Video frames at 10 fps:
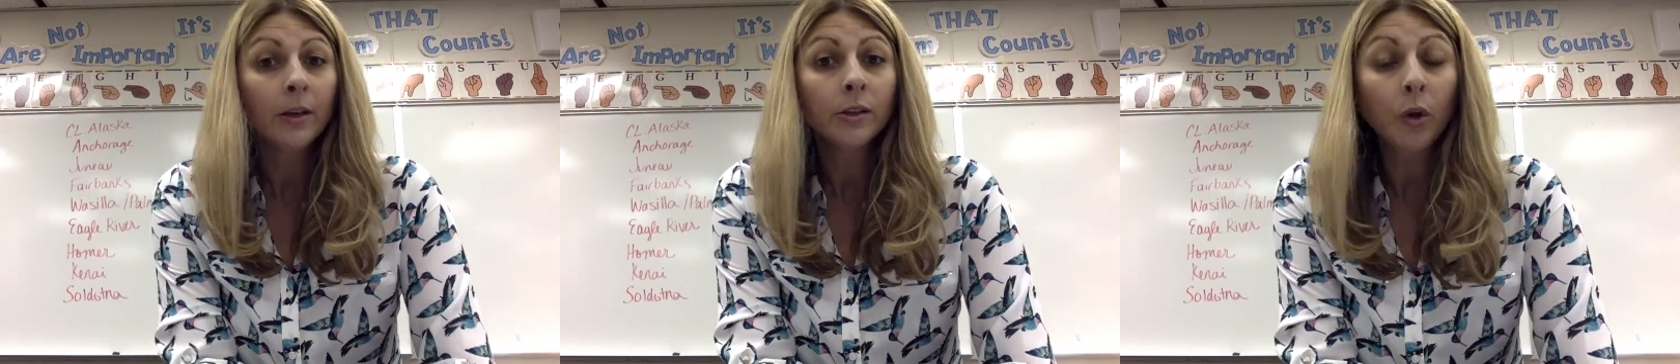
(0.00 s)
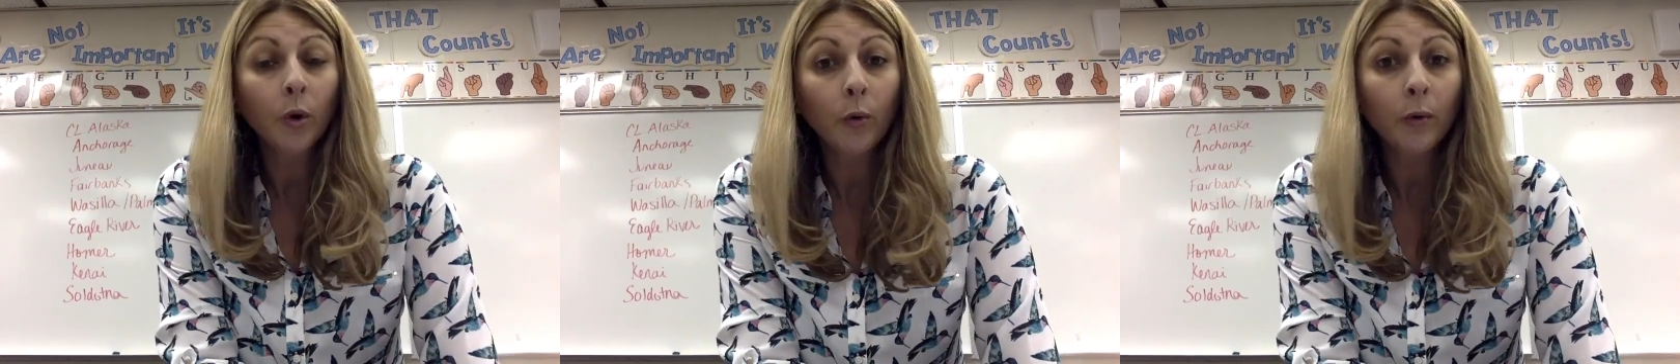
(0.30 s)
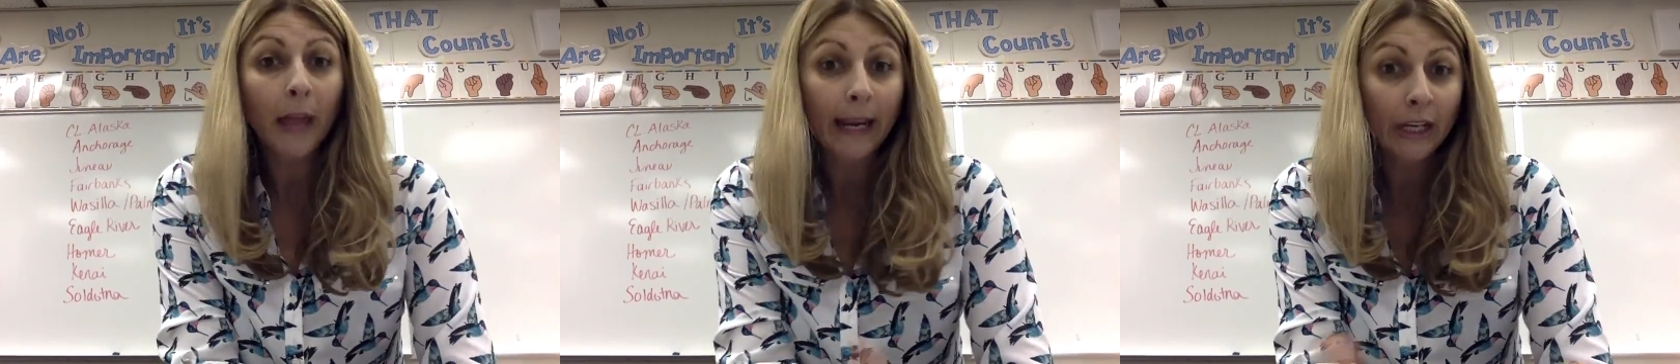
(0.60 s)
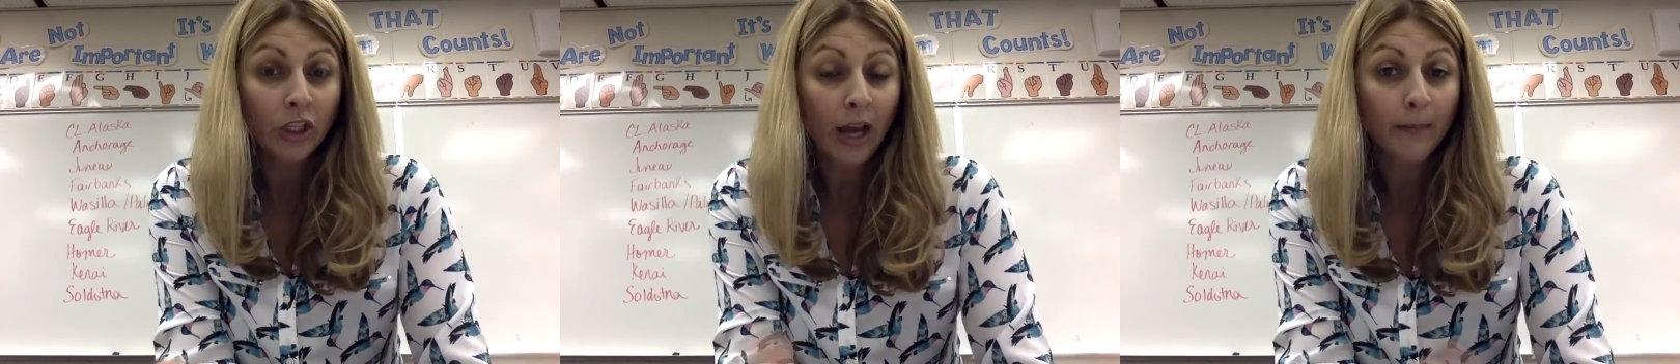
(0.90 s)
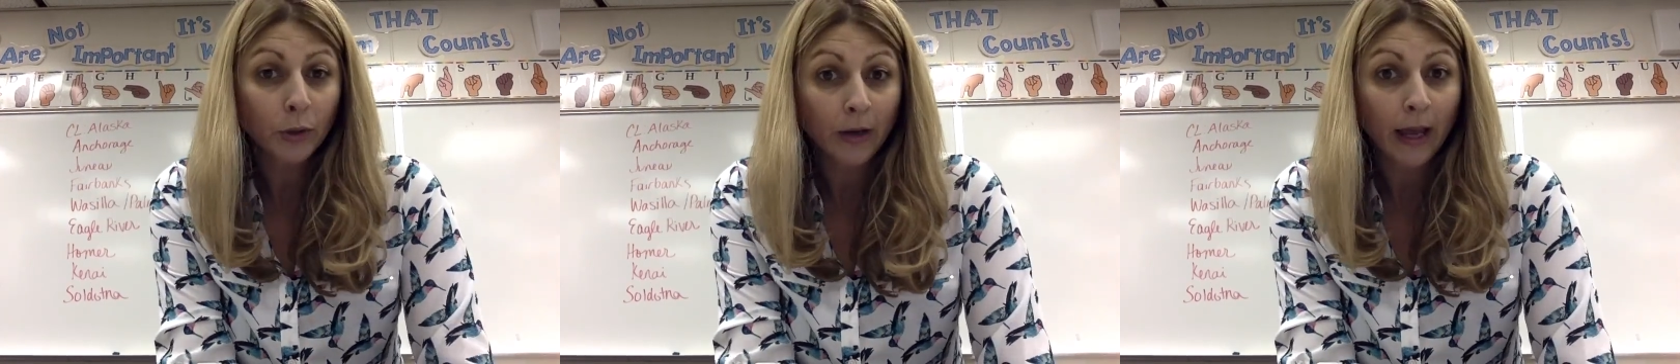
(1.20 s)
So like in
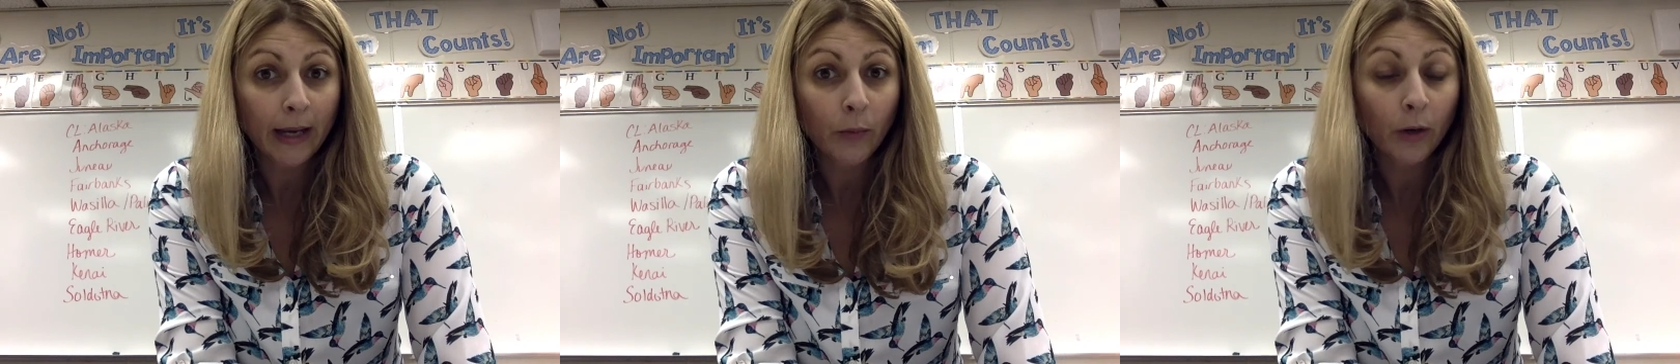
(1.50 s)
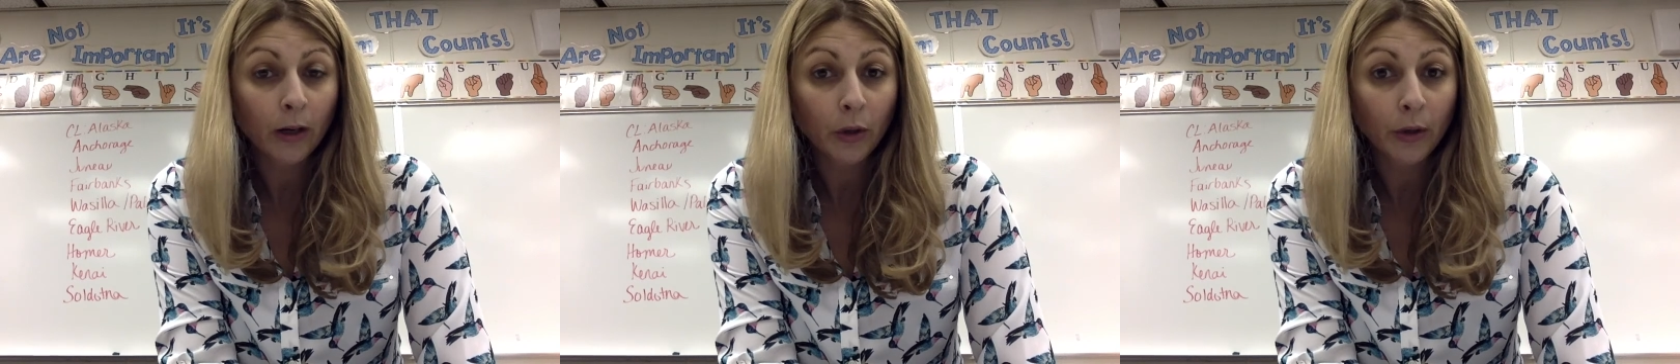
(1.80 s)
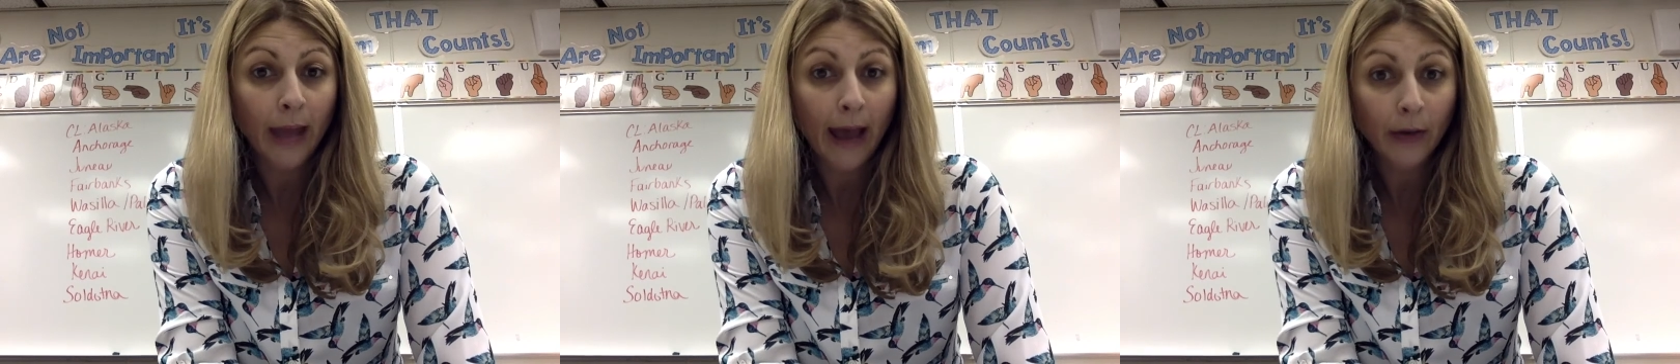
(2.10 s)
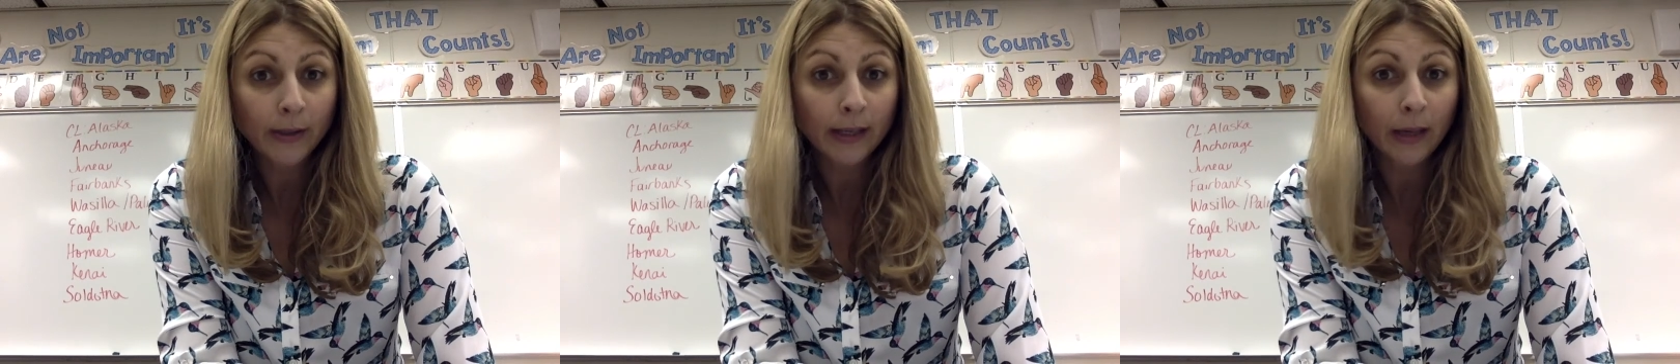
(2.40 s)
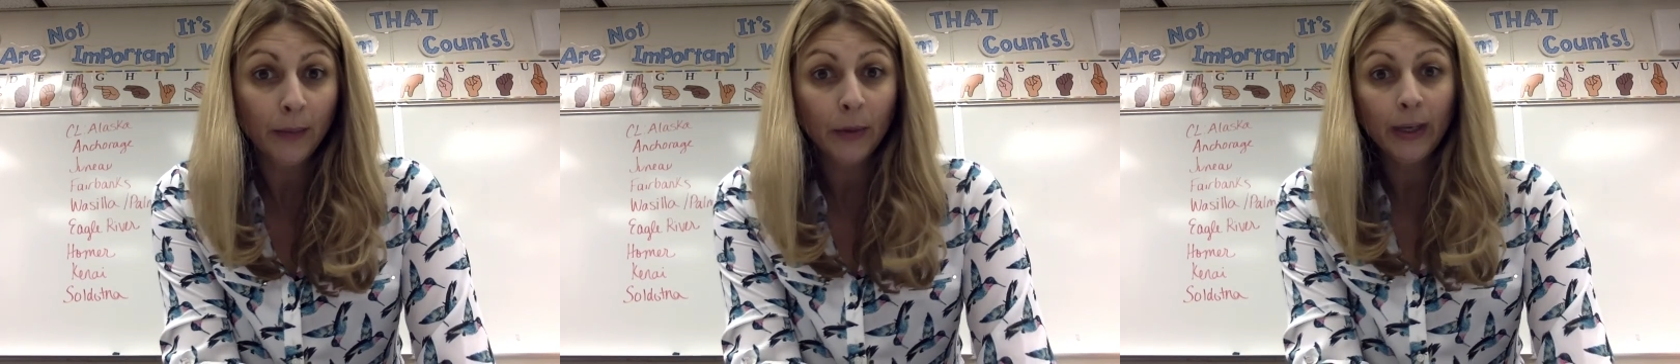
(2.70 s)
chapter 9, we're going to learn house and
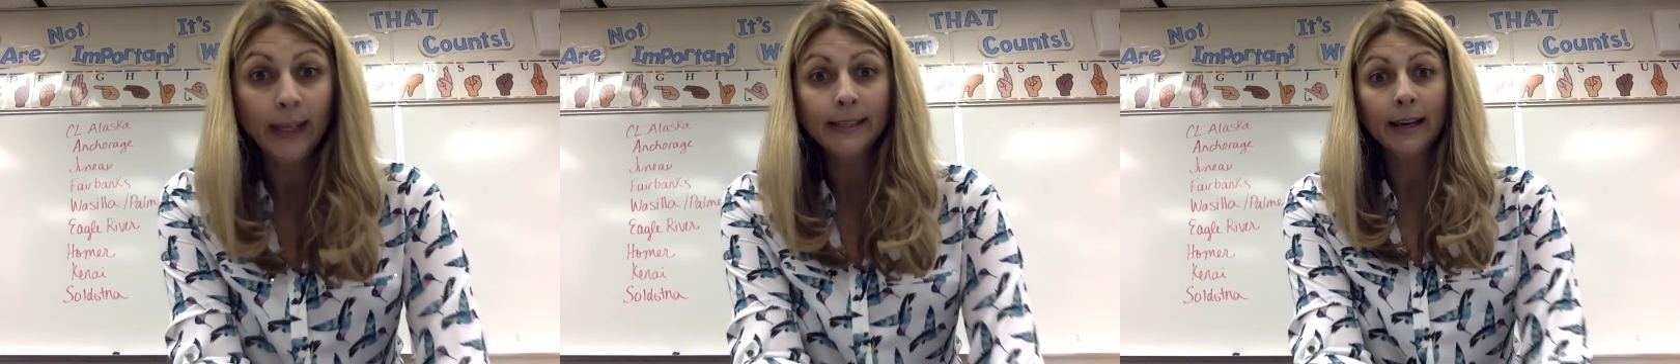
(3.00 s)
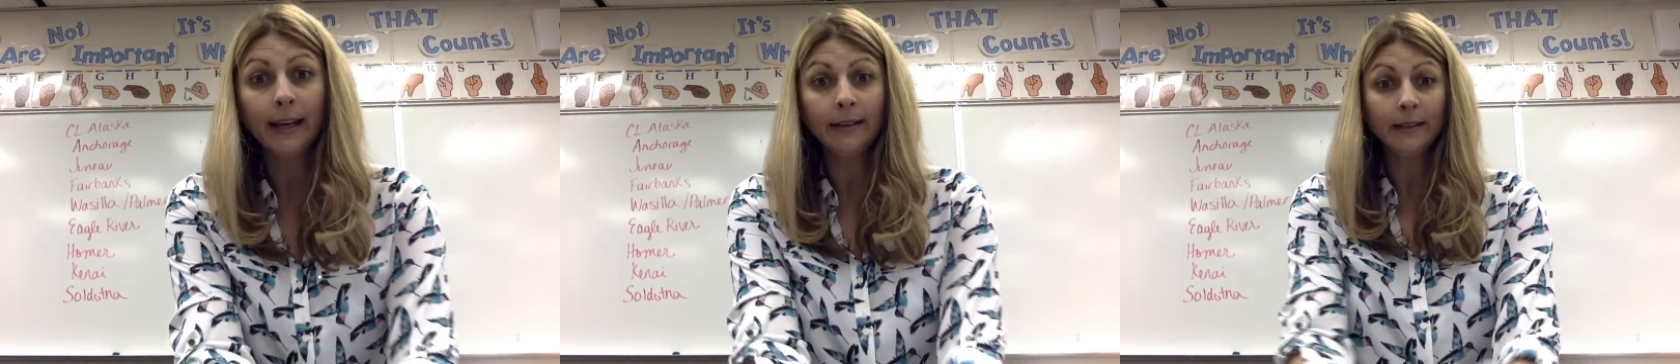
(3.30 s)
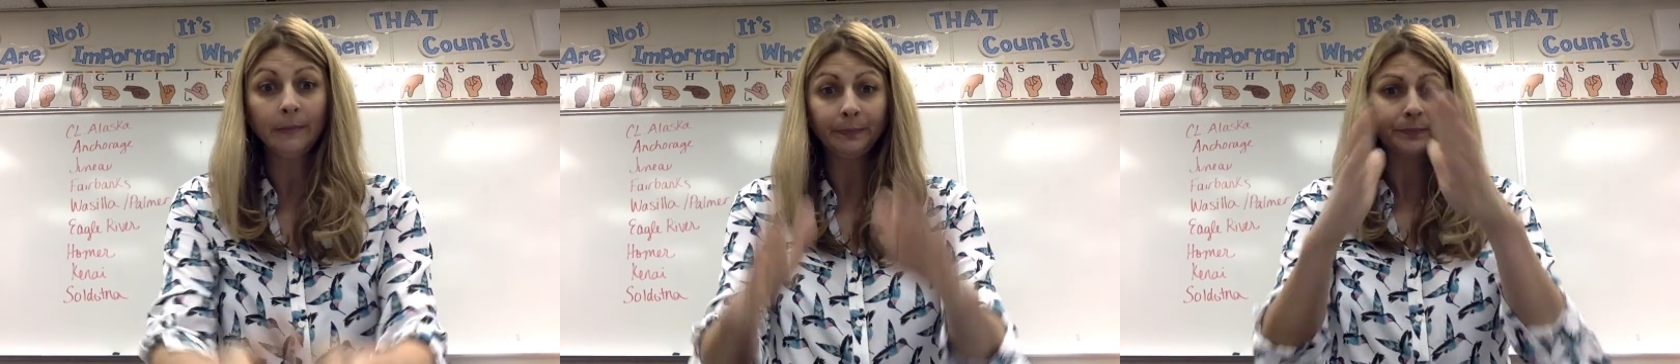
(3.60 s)
community signs.